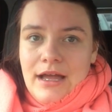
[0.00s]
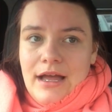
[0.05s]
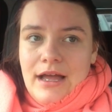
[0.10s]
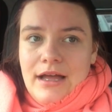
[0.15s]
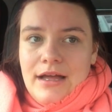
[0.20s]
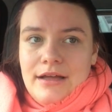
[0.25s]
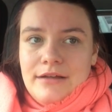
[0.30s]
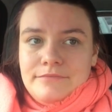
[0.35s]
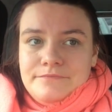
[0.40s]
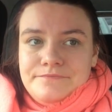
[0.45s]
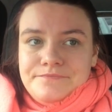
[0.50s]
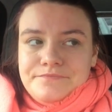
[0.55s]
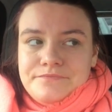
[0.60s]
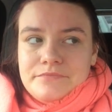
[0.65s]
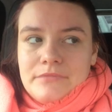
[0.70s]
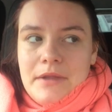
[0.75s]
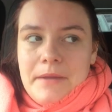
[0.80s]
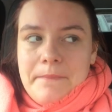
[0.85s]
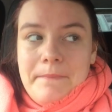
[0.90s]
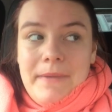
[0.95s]

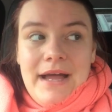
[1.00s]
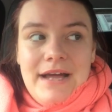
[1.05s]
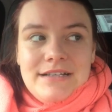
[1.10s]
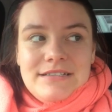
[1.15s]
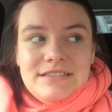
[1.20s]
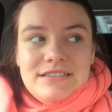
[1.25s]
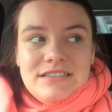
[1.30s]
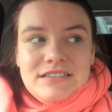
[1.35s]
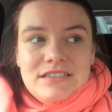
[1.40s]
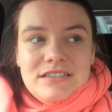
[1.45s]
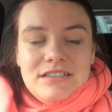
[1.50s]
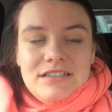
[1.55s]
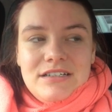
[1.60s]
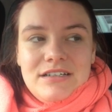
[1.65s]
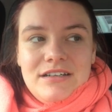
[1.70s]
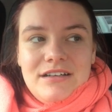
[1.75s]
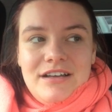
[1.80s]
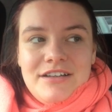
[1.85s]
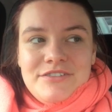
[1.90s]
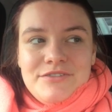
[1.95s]
but
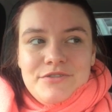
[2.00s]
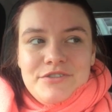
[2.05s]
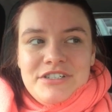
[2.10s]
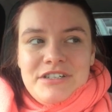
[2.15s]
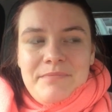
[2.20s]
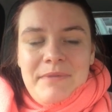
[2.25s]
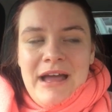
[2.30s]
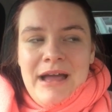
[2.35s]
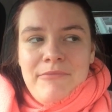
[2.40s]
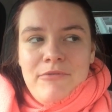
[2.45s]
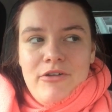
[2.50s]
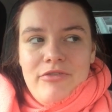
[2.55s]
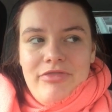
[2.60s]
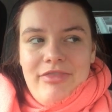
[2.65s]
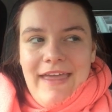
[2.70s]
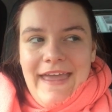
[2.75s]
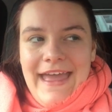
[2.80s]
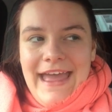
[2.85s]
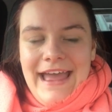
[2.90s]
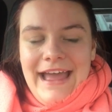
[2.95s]
I saw Sha'bam
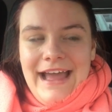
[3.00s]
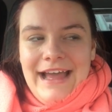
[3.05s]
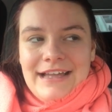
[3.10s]
on there,